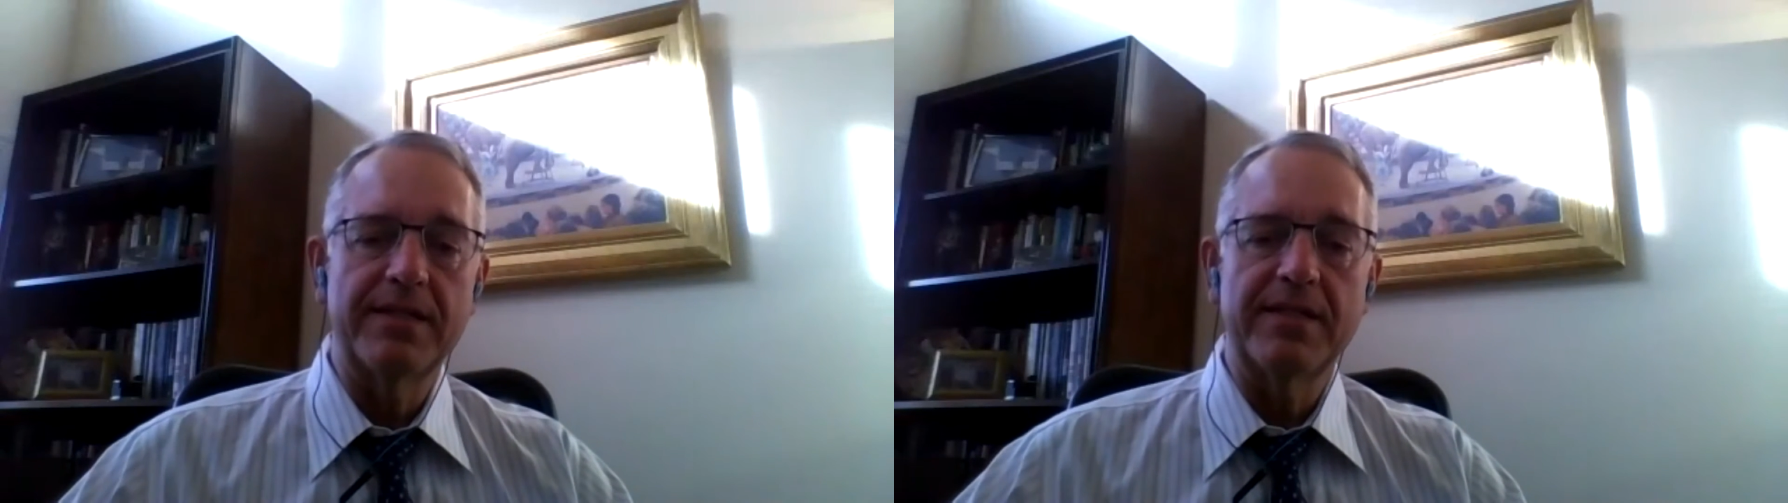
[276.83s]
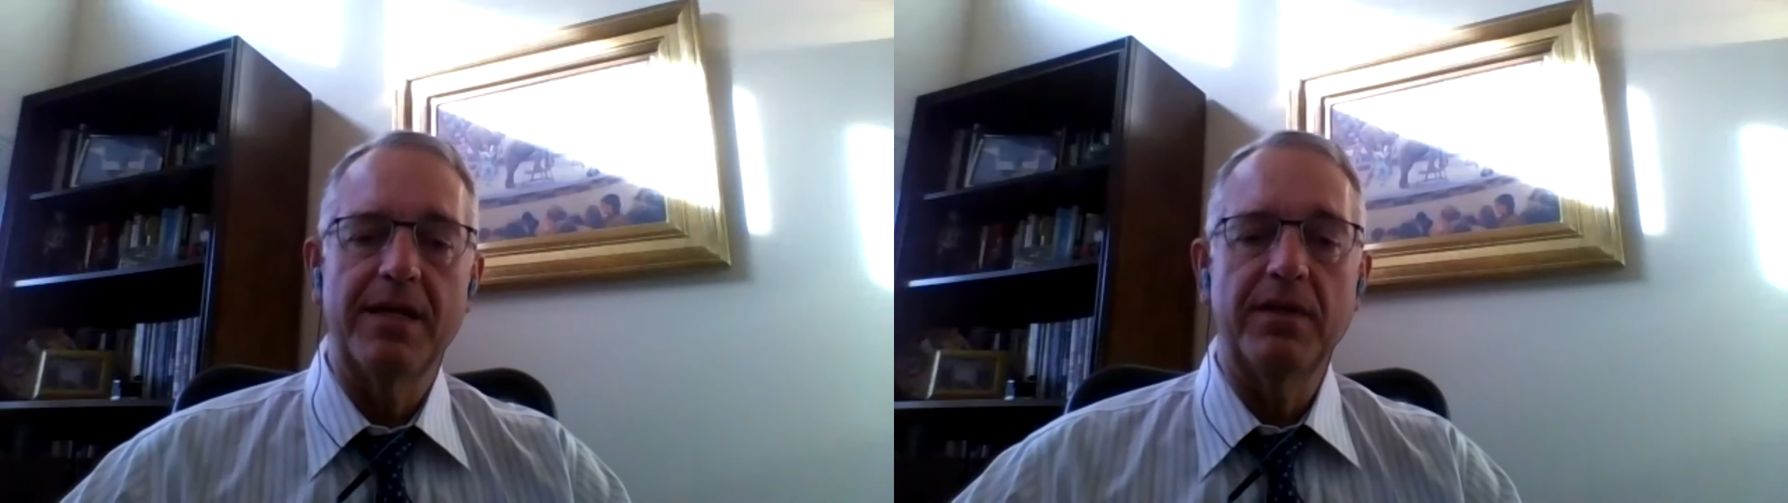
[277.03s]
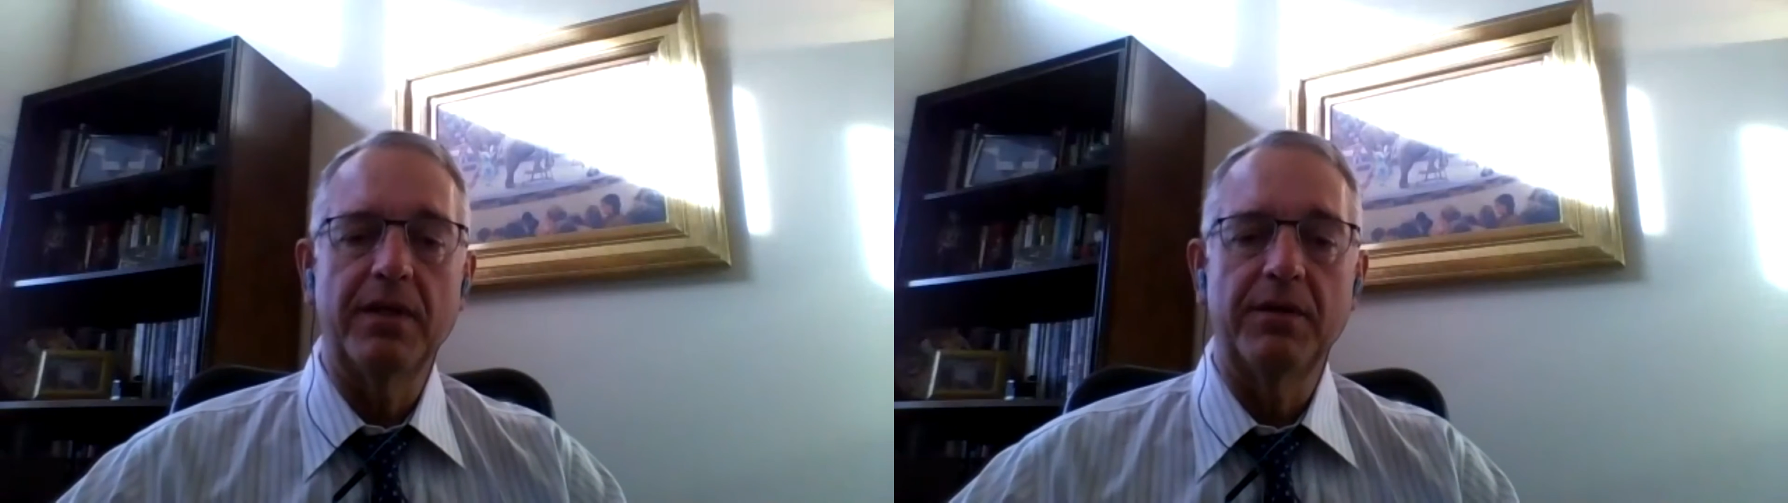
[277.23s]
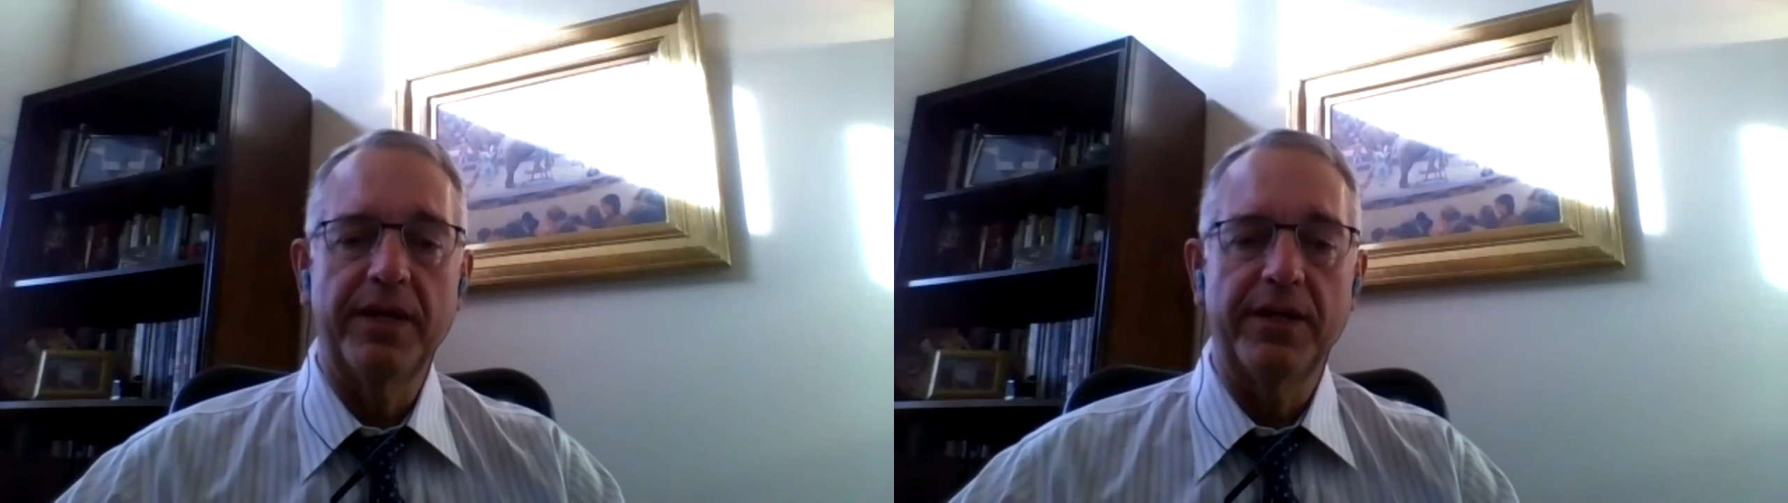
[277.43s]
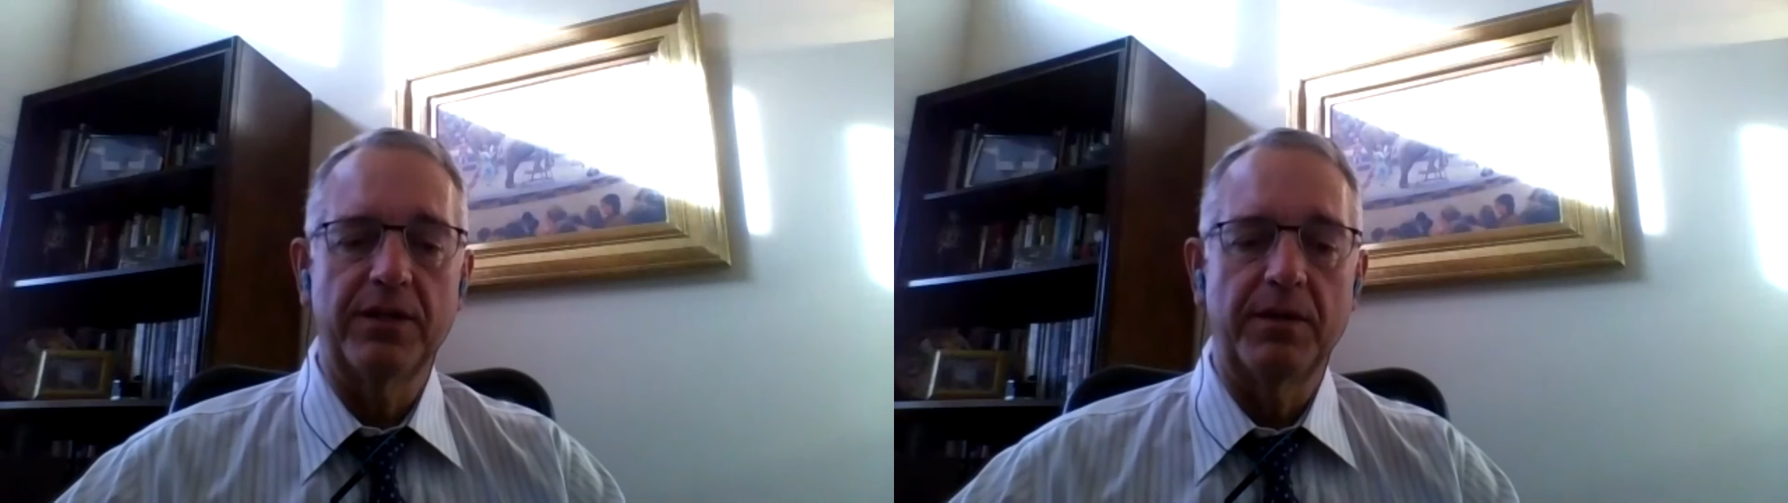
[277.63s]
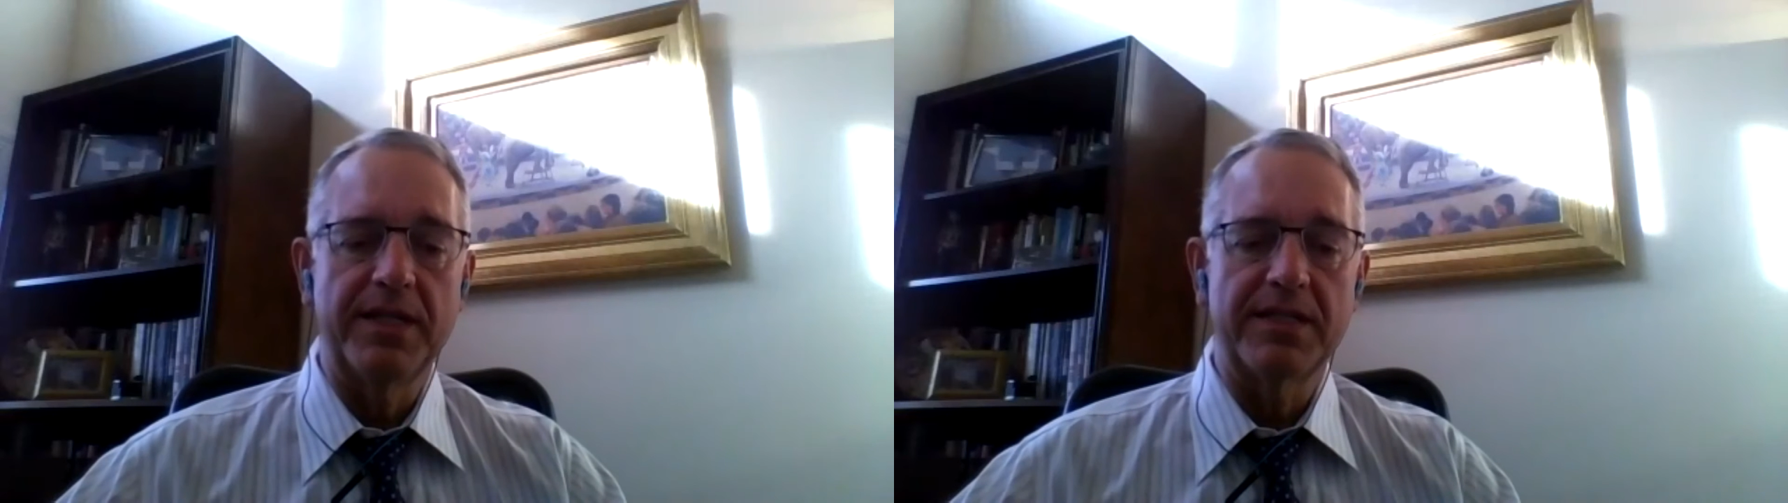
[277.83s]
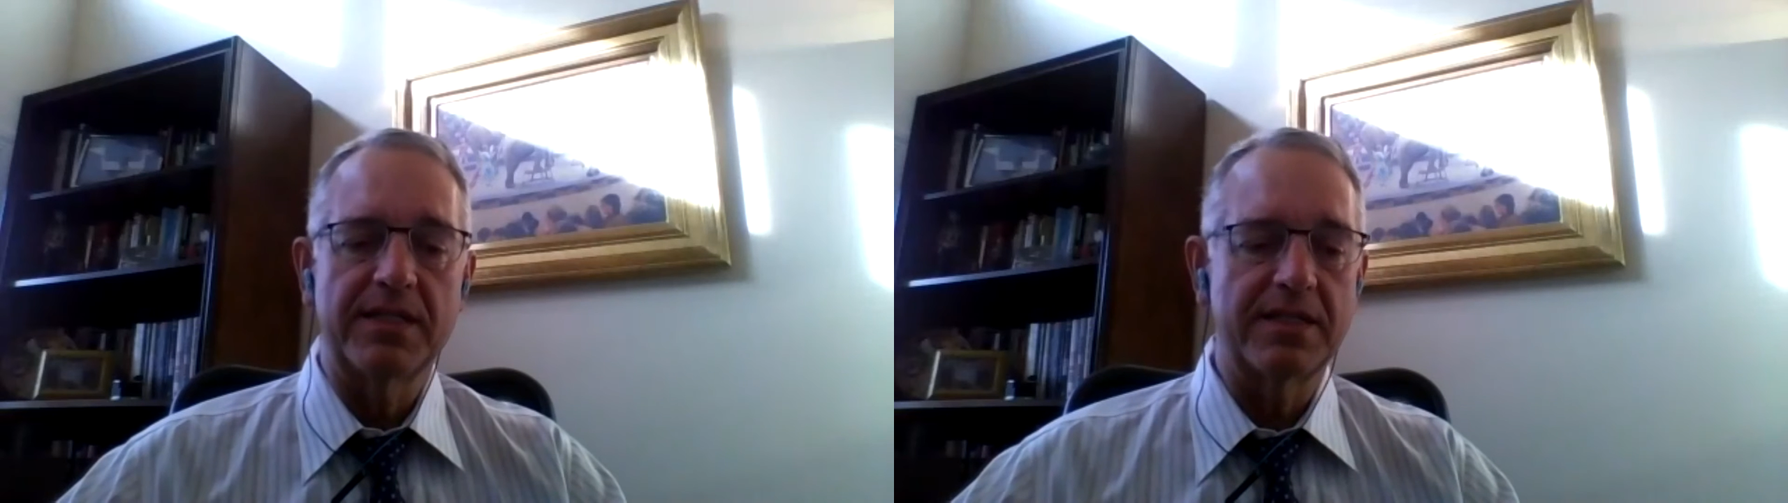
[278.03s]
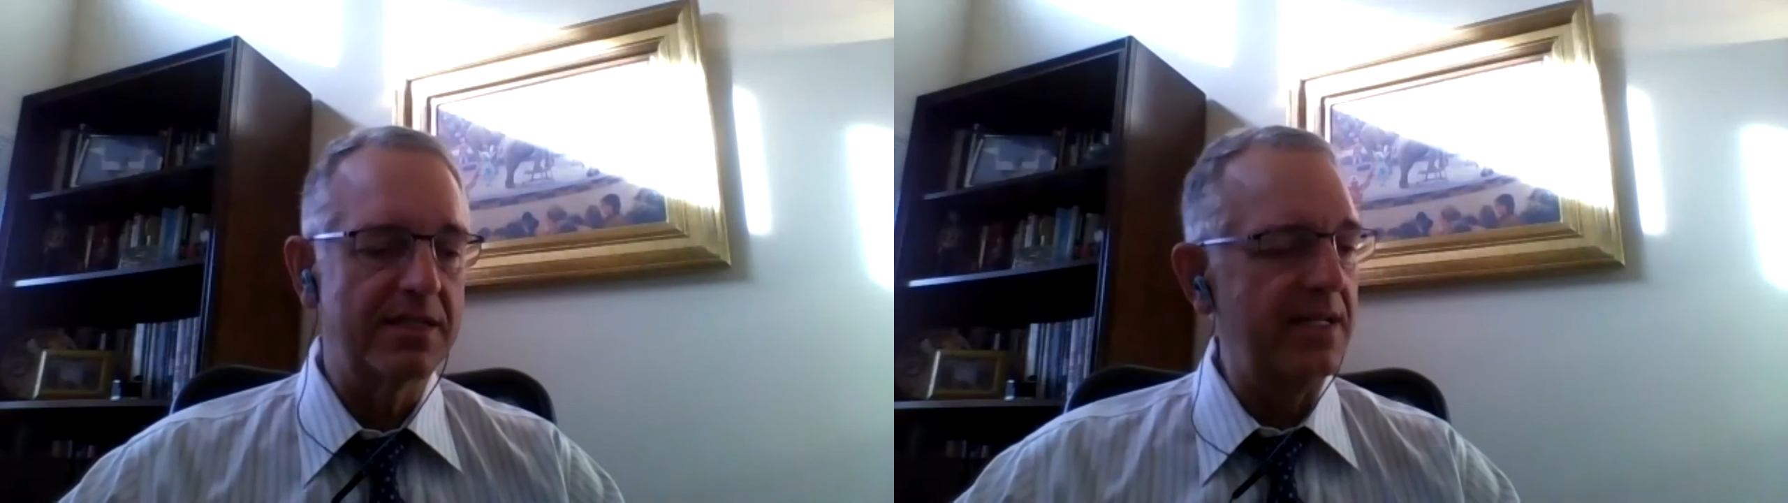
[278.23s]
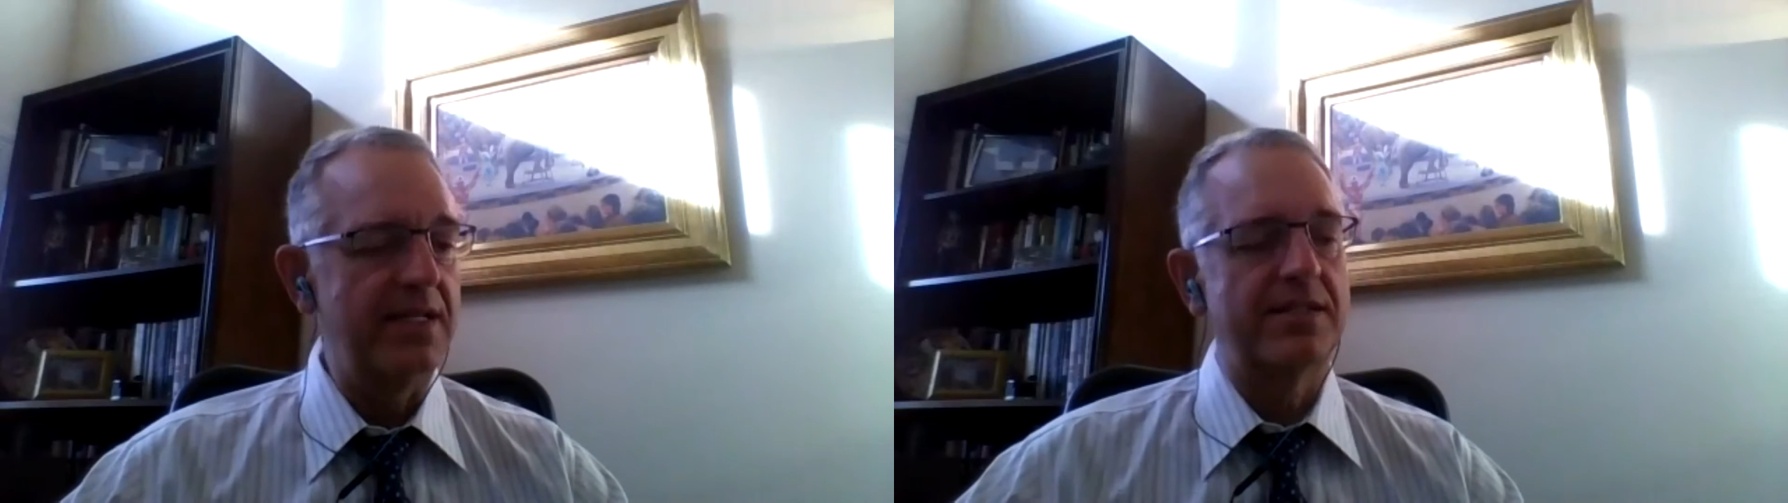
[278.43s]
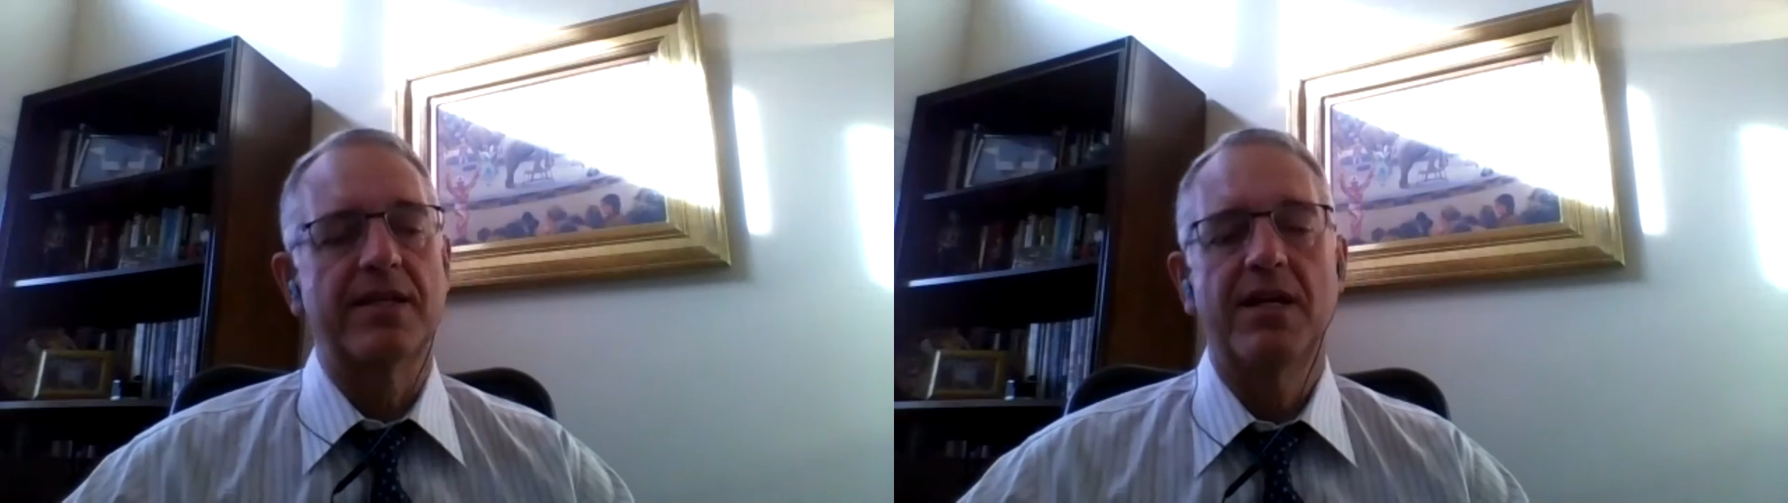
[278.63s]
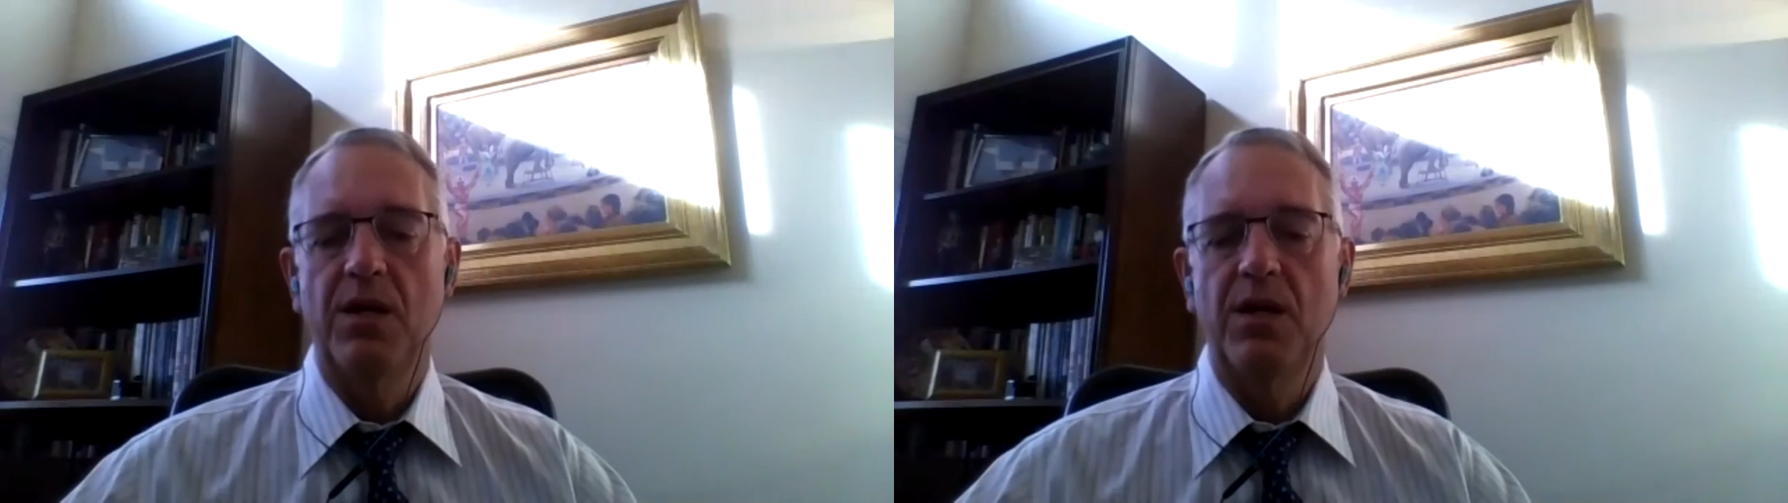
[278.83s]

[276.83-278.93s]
table on a regular basis and says,